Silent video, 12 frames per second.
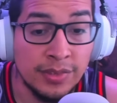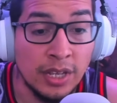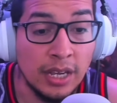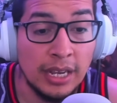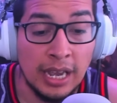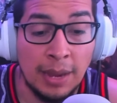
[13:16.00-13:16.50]

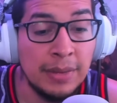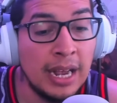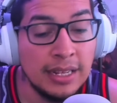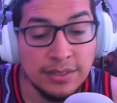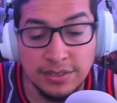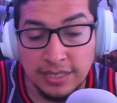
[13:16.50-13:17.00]
Look, I'm
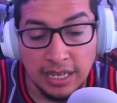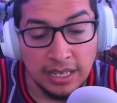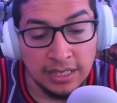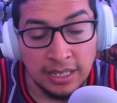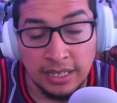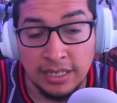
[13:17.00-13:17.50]
not
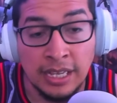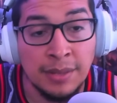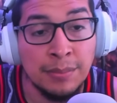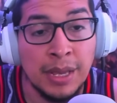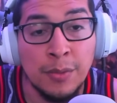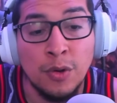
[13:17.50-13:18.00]
saying, like,
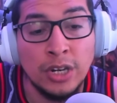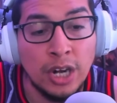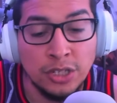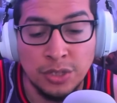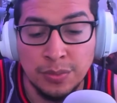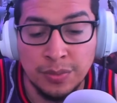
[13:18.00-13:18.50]
it
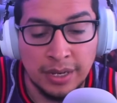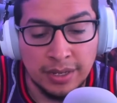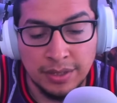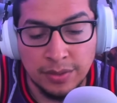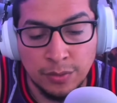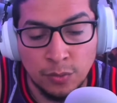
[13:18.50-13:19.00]

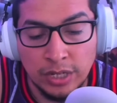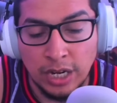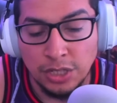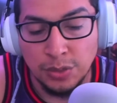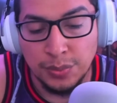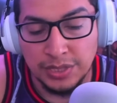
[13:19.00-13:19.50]

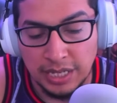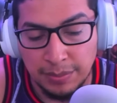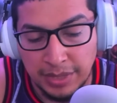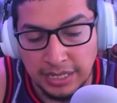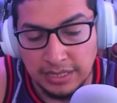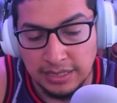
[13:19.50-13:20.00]

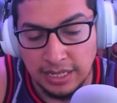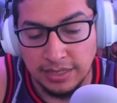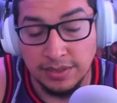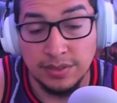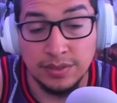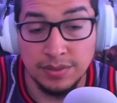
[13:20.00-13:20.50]
100% makes
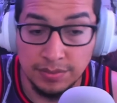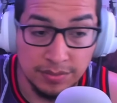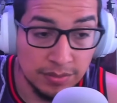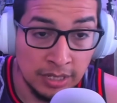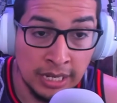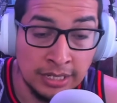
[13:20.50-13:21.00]
sense,
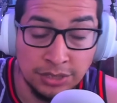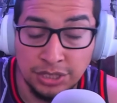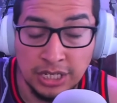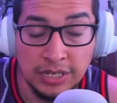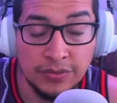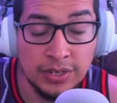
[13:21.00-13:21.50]
and
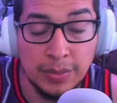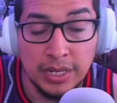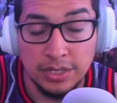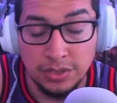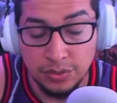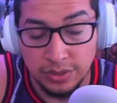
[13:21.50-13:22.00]
she even
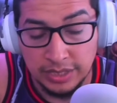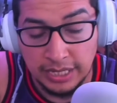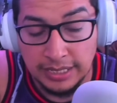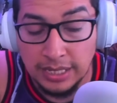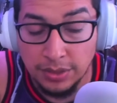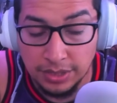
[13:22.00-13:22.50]
admitted to it.
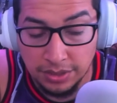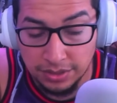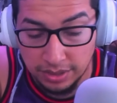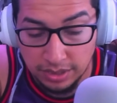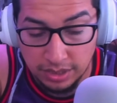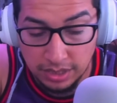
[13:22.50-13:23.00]
Danielle
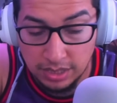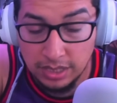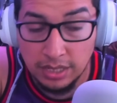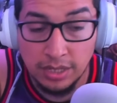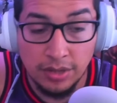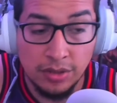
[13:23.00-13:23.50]
killed her.
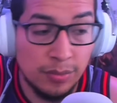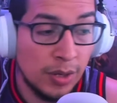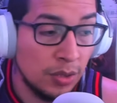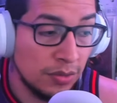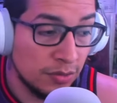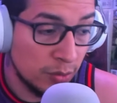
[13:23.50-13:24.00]
The
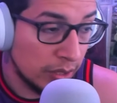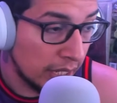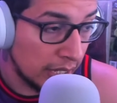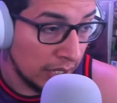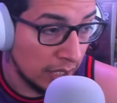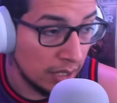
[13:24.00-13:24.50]
motives were
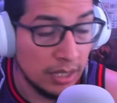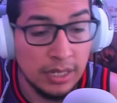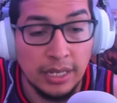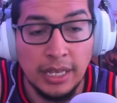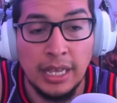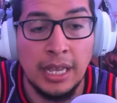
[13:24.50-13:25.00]
there.
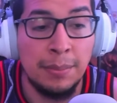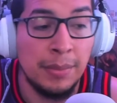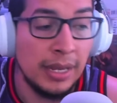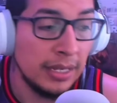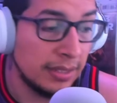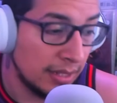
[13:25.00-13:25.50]
It
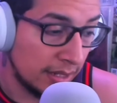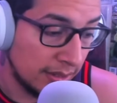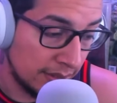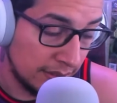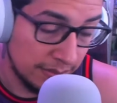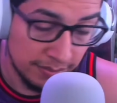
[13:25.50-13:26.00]
makes
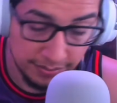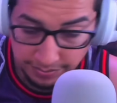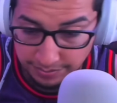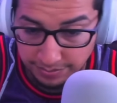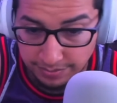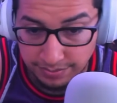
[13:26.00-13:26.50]
sense.
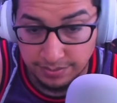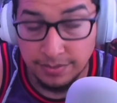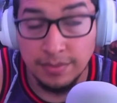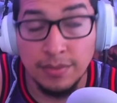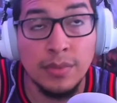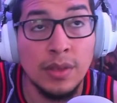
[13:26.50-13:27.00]

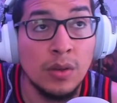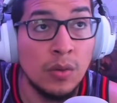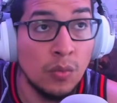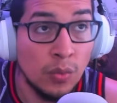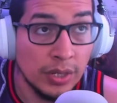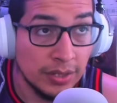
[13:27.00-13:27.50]

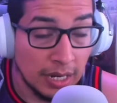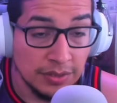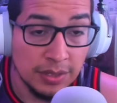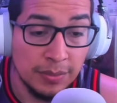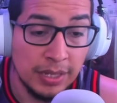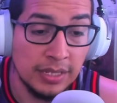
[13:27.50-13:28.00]
What
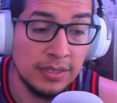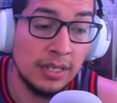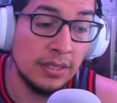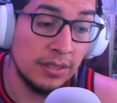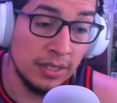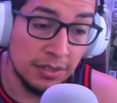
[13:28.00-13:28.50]
doesn't make
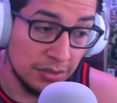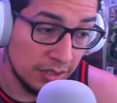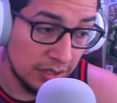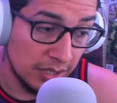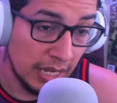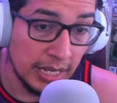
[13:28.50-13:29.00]
sense is
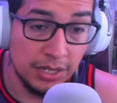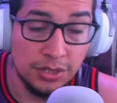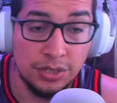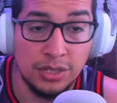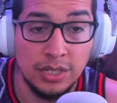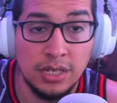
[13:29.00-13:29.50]
the
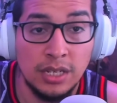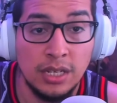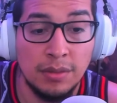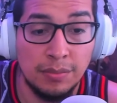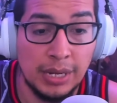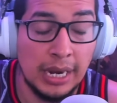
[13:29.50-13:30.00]
staged
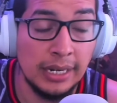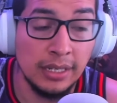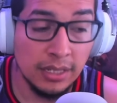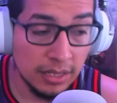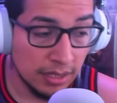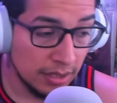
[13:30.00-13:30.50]

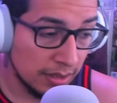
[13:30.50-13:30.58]
body.